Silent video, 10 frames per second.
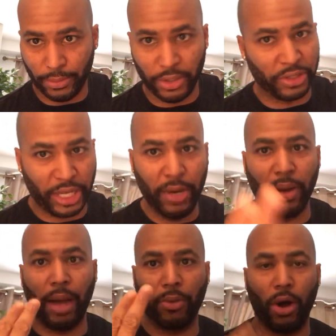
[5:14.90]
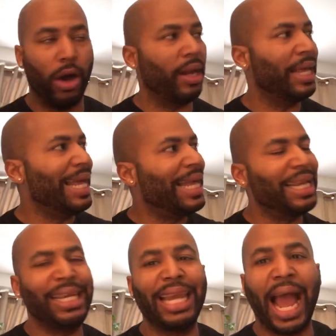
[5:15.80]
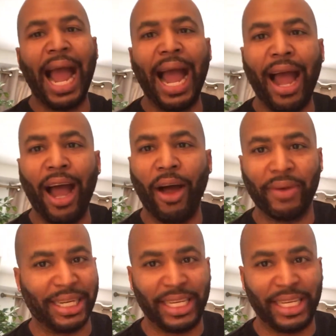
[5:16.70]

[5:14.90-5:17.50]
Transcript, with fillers: You see where I'm going? Now that